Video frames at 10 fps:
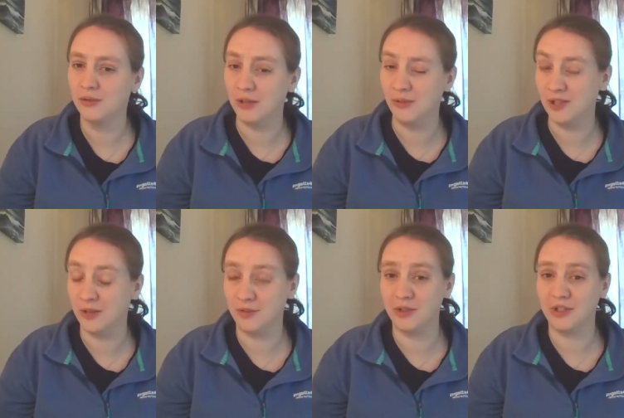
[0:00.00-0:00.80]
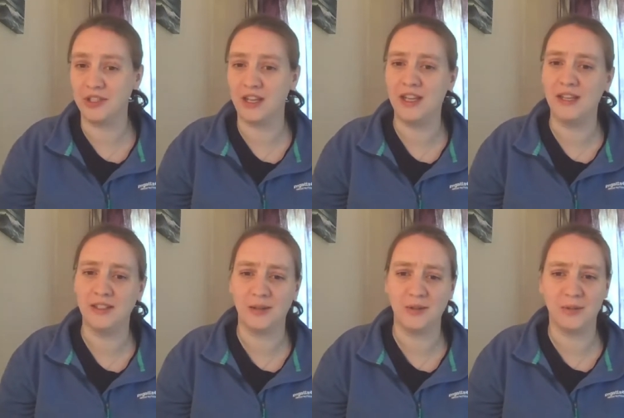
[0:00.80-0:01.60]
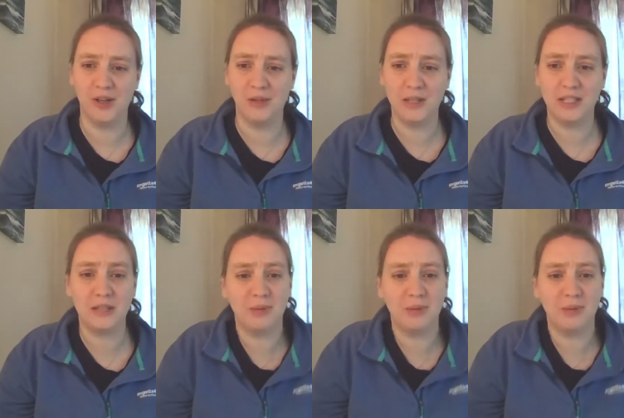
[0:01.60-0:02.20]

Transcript: in terms of what to say, in terms of bio bits,